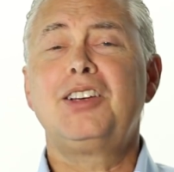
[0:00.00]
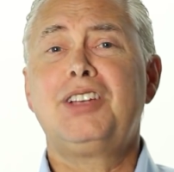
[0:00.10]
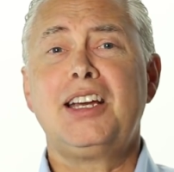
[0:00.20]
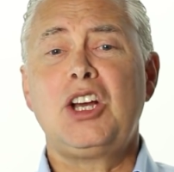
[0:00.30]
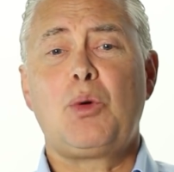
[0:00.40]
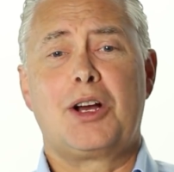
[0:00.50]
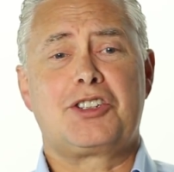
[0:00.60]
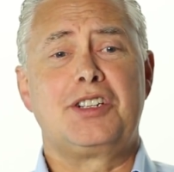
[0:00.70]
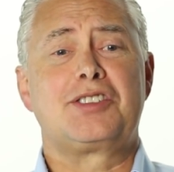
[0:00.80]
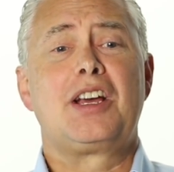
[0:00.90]
Second
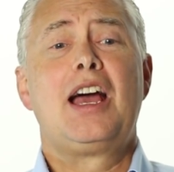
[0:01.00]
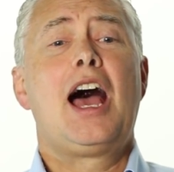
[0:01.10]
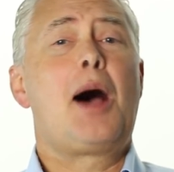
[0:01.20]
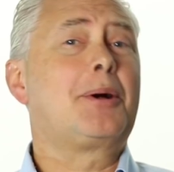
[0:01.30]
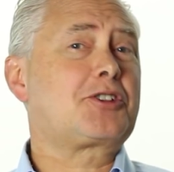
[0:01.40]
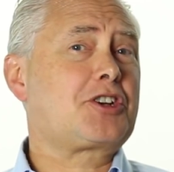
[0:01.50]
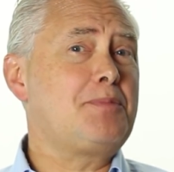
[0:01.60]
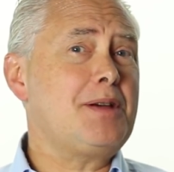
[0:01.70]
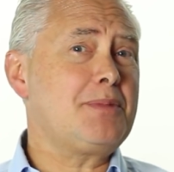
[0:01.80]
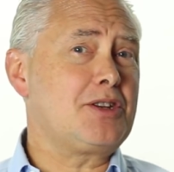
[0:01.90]
question is, how much
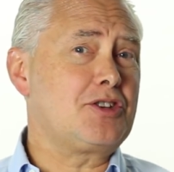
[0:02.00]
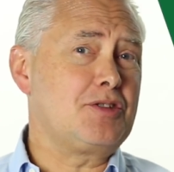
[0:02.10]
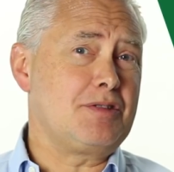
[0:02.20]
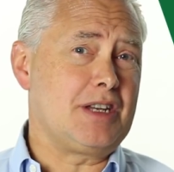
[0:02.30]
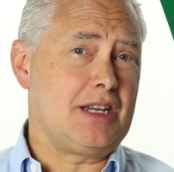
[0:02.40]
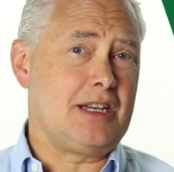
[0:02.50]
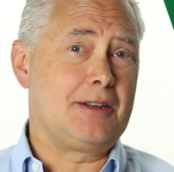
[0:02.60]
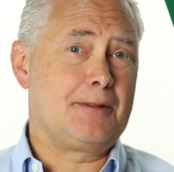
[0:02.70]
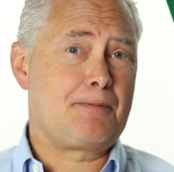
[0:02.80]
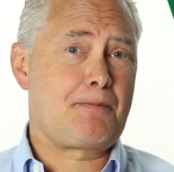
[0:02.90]
commitment do you need?